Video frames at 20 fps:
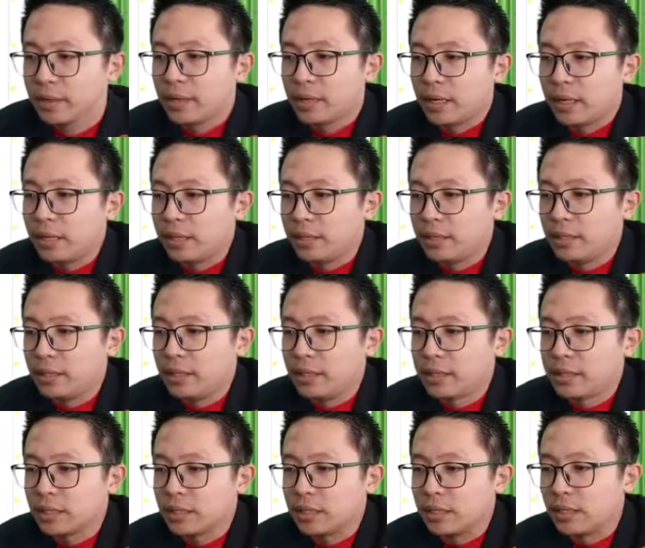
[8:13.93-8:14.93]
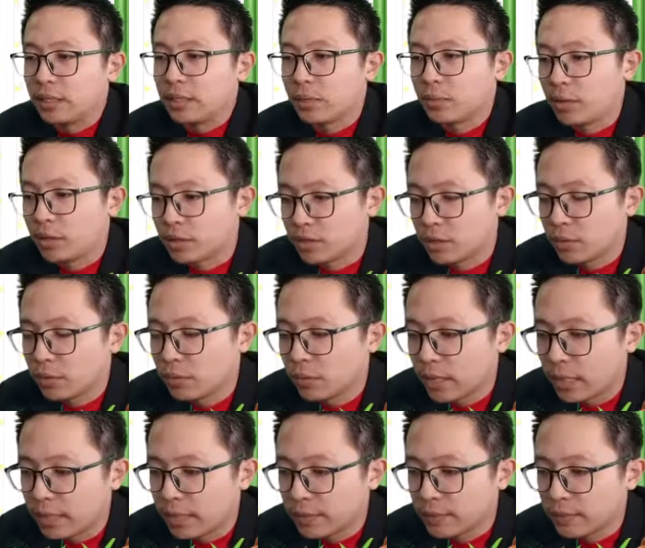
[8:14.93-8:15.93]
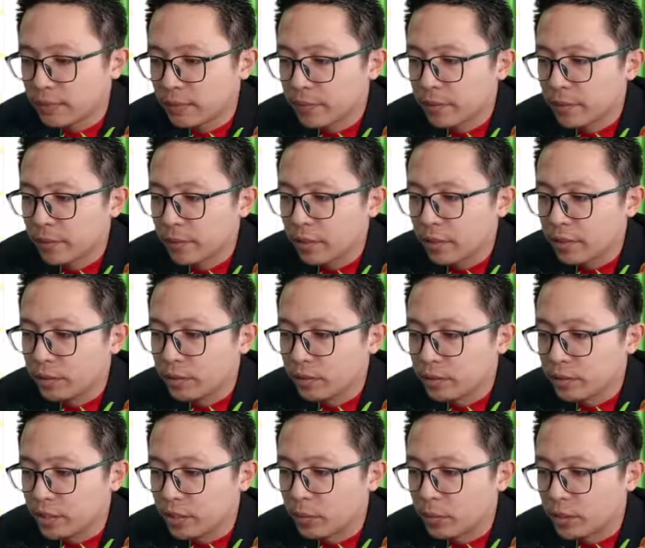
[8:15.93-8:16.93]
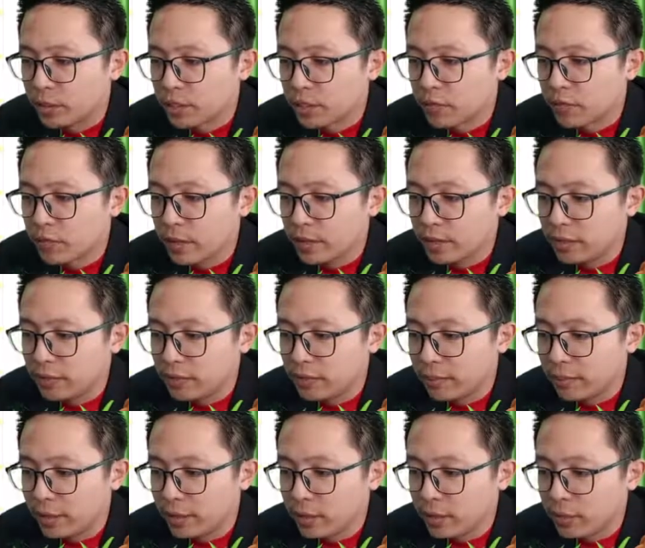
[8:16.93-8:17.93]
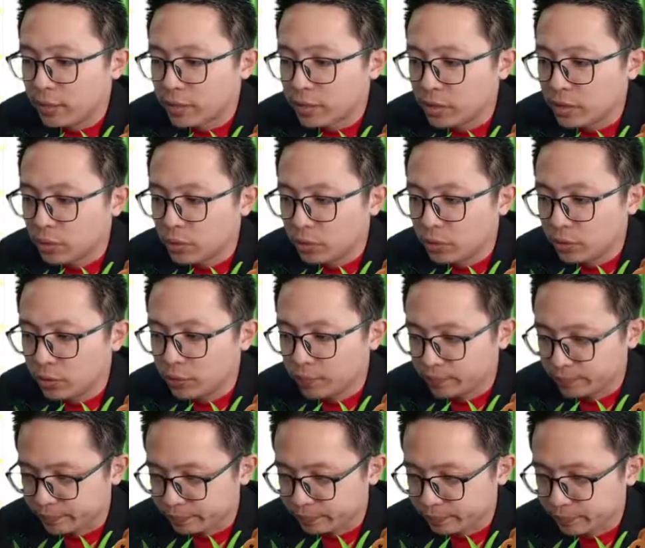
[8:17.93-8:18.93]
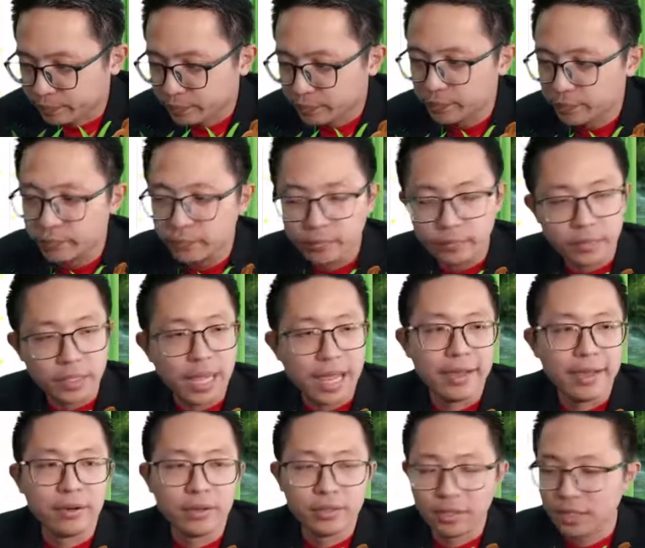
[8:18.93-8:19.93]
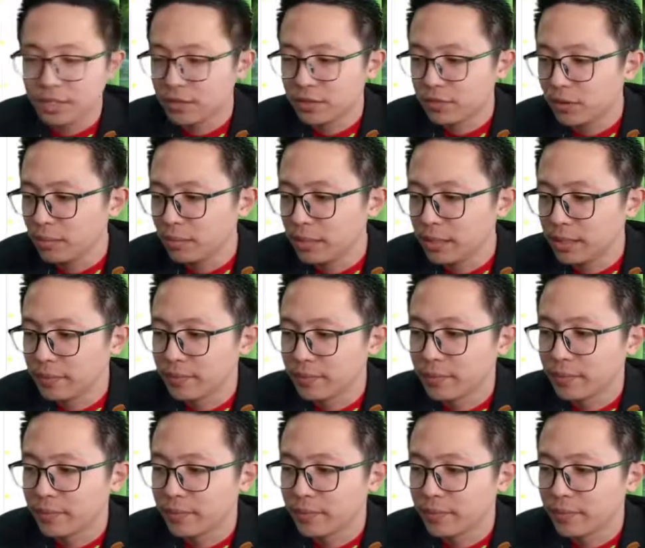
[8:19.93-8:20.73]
This equation 1, I use equation 1 divided by equation 2. I got this formula.